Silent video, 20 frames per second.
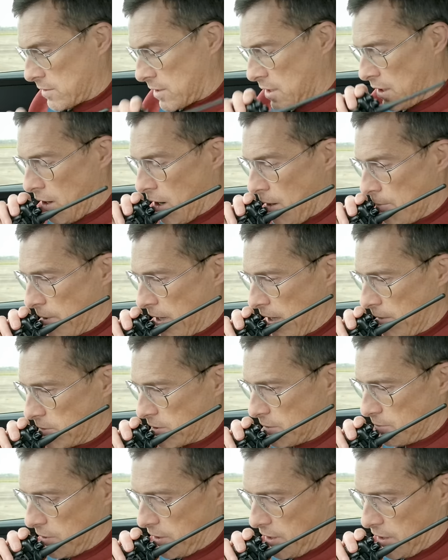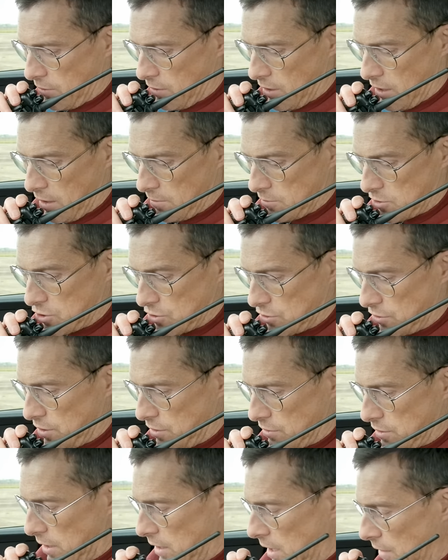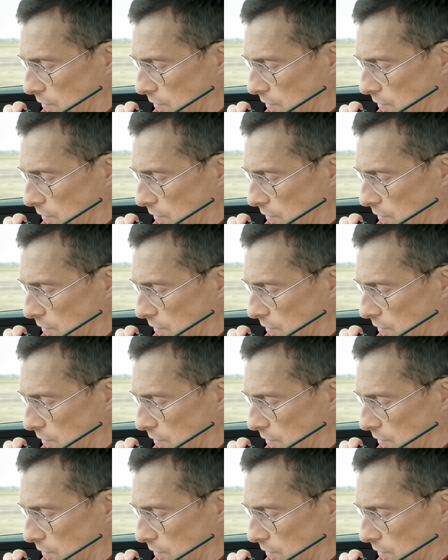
Go on BMW, I'm sure you don't